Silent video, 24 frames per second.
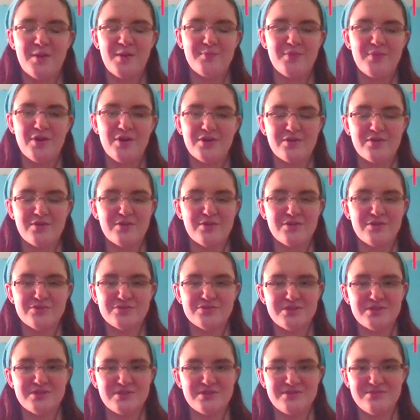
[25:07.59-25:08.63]
parking close
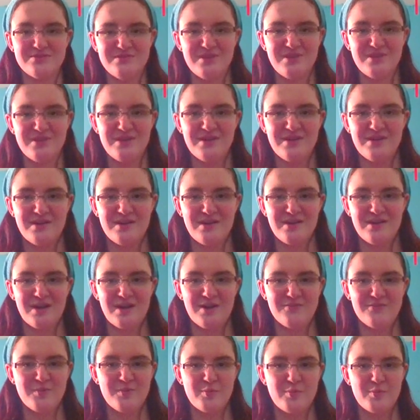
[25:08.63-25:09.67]
to a
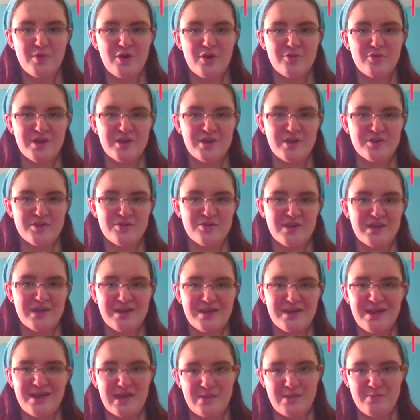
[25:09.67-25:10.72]
football arena during a
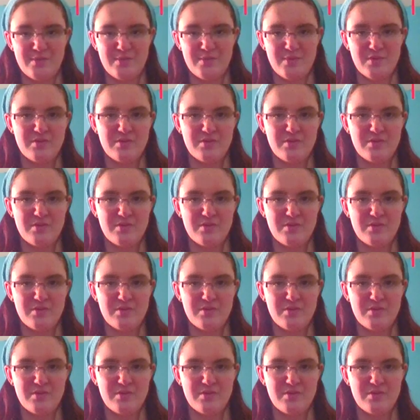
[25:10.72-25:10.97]
game.